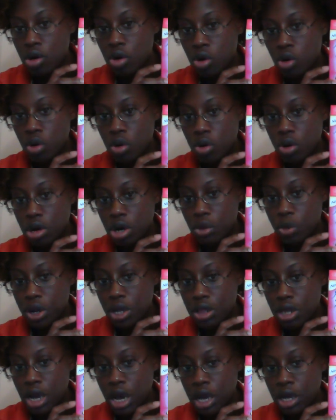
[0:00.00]
or
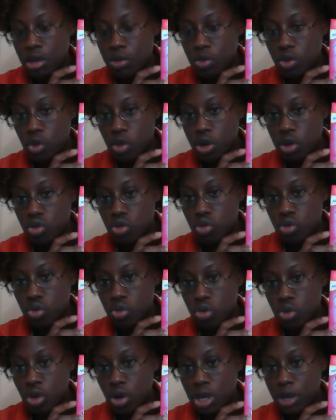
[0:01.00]
whether I am going
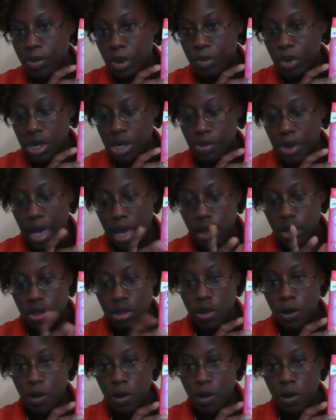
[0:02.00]
to go get my money back.